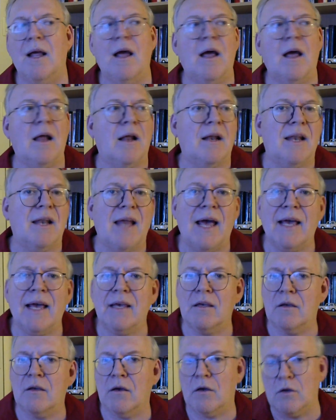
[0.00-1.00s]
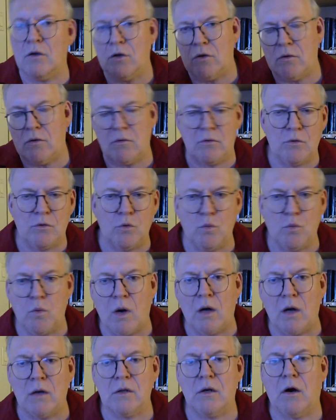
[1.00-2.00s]
like you
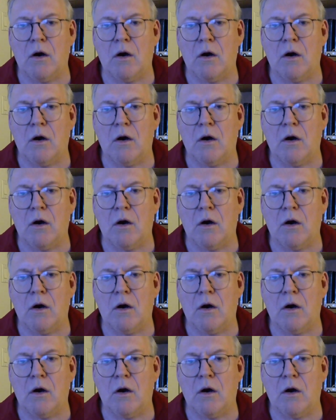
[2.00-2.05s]
want,